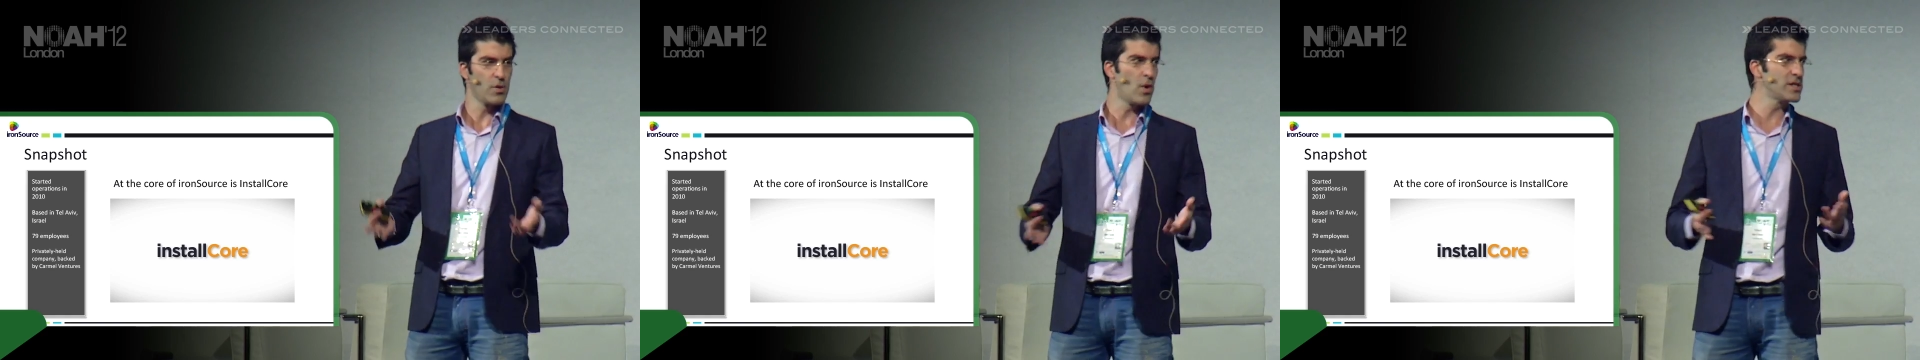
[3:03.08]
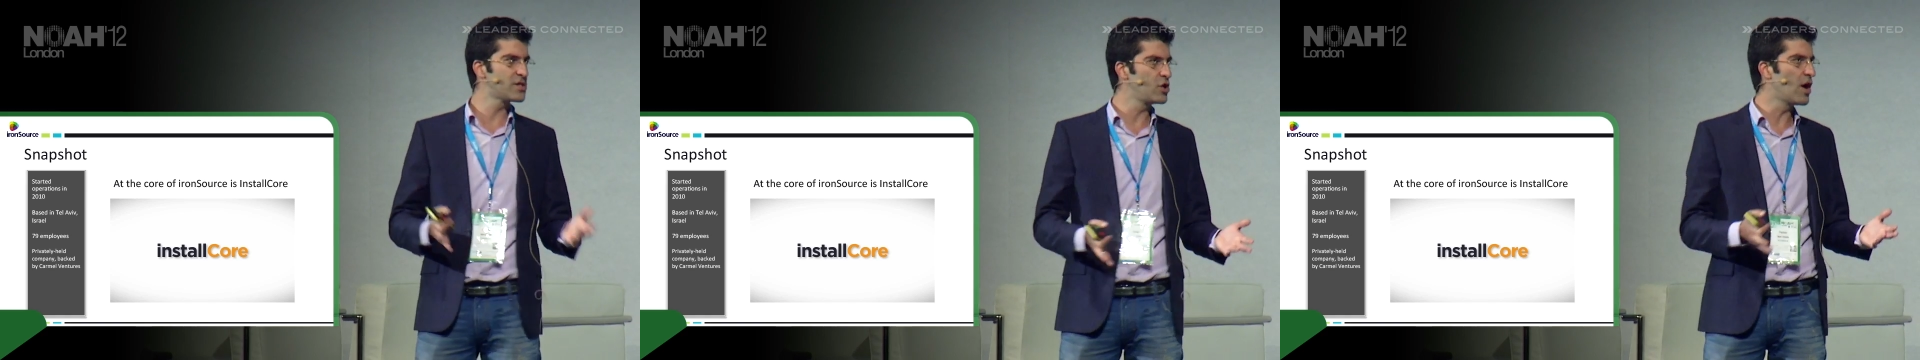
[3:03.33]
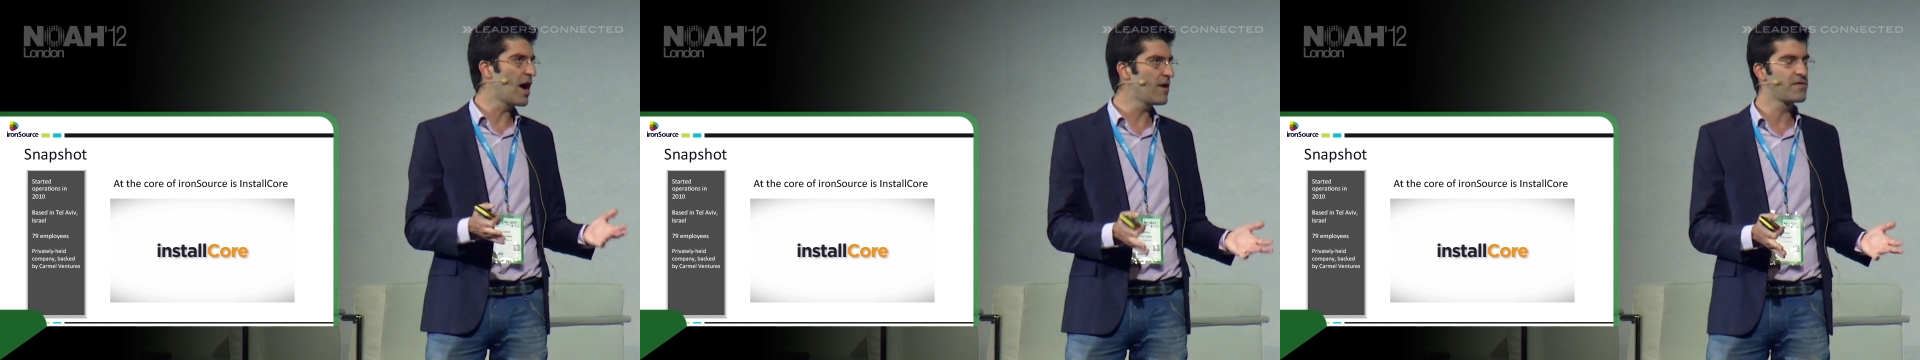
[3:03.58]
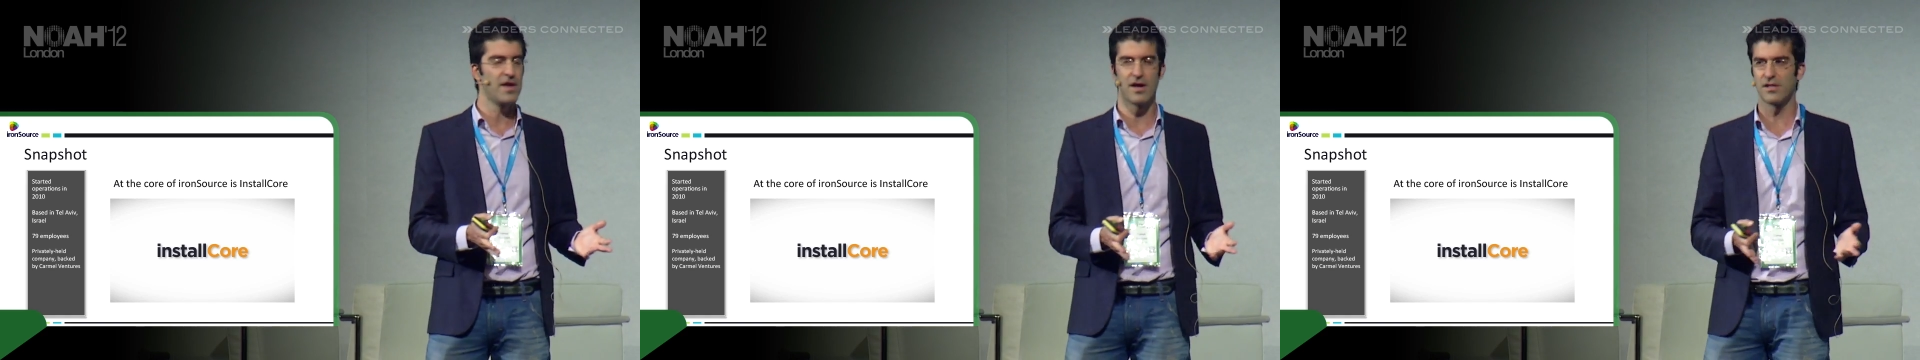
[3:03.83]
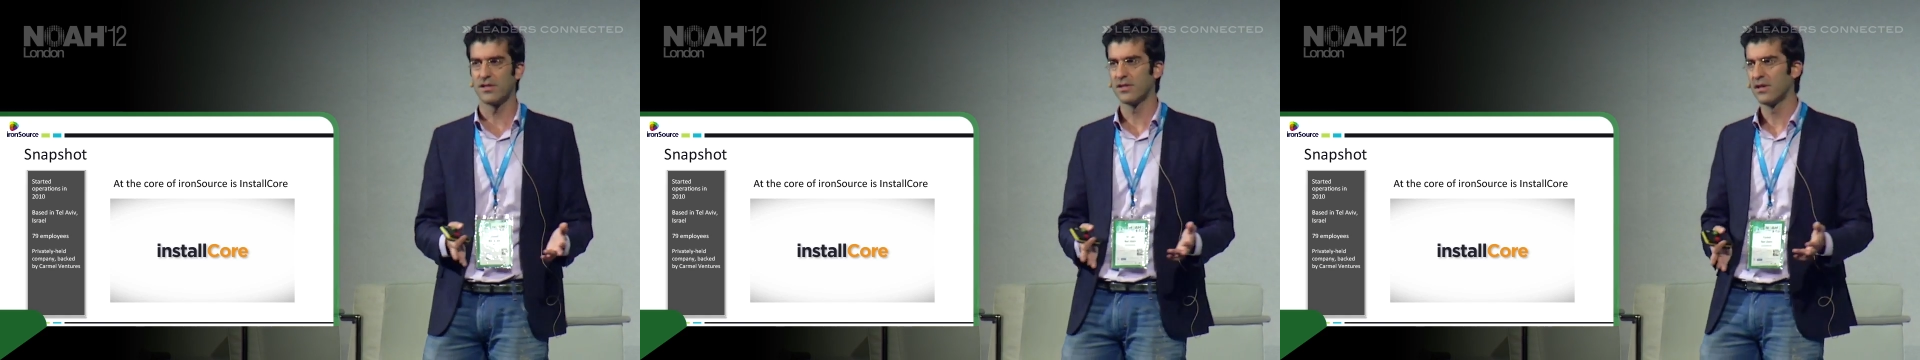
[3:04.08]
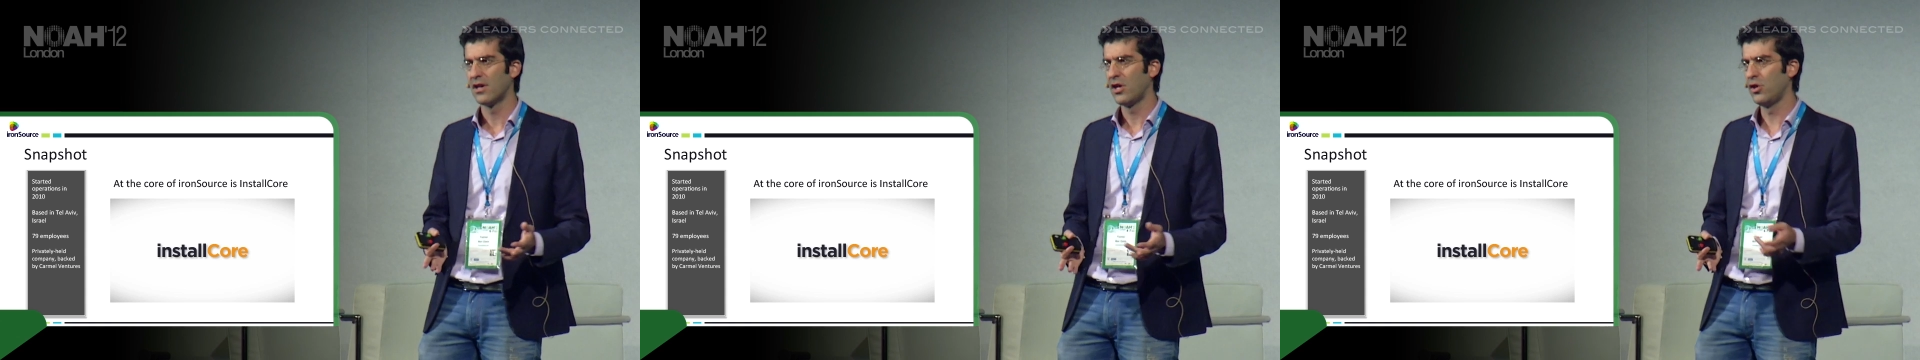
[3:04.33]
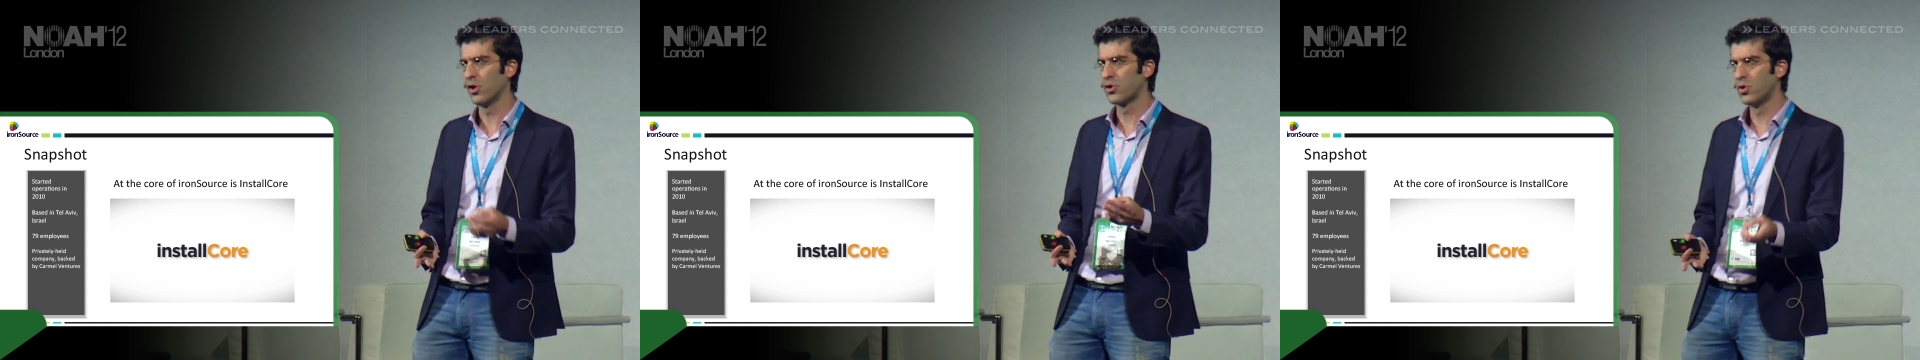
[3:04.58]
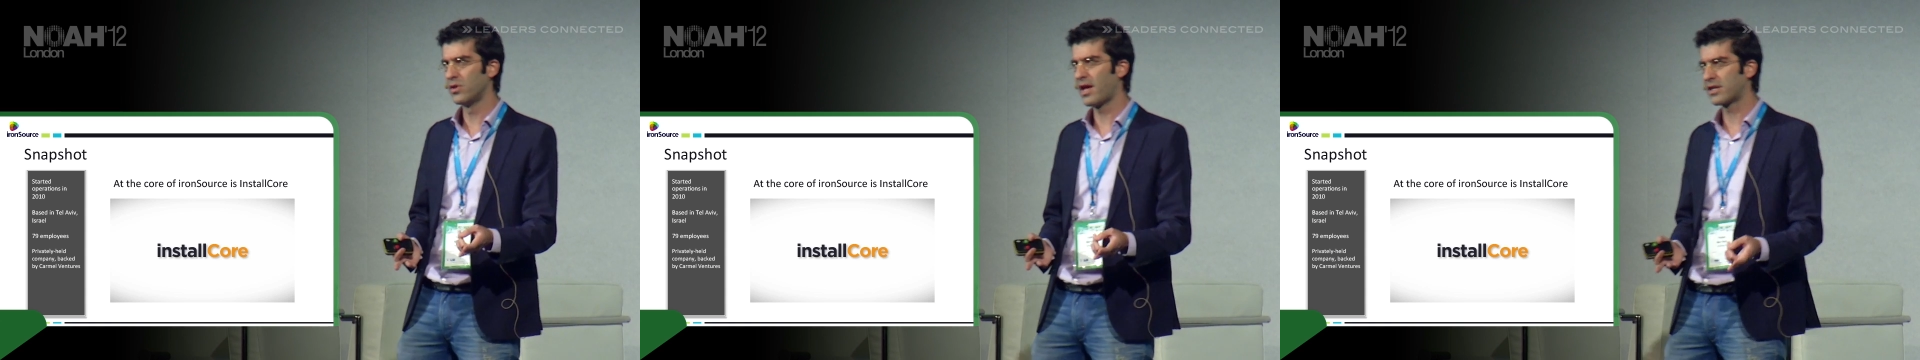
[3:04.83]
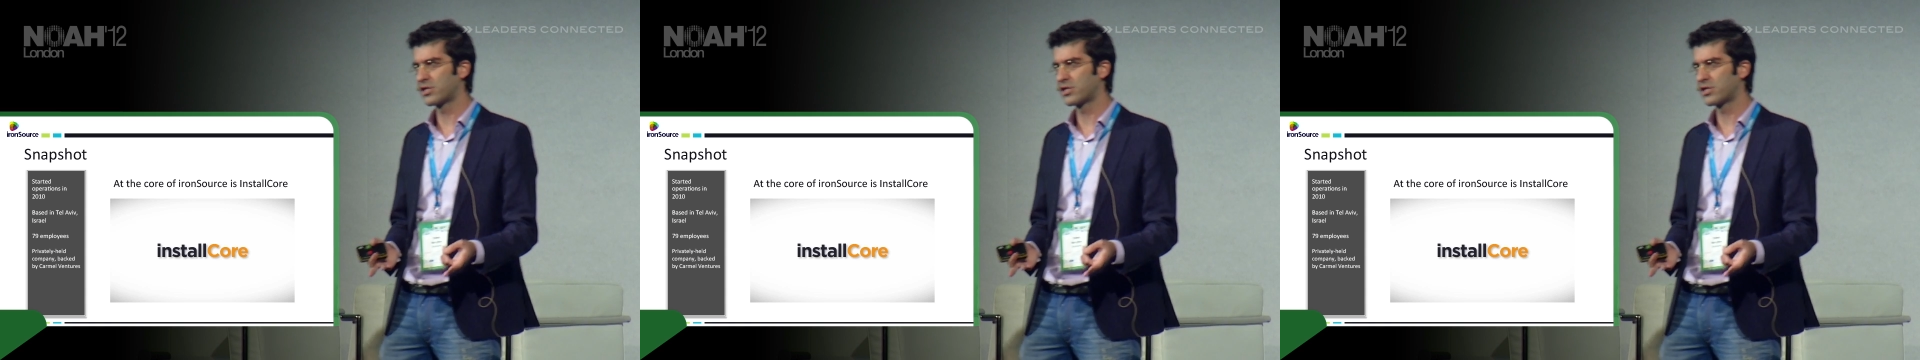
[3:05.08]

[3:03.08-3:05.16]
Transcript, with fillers: And once you have that, your two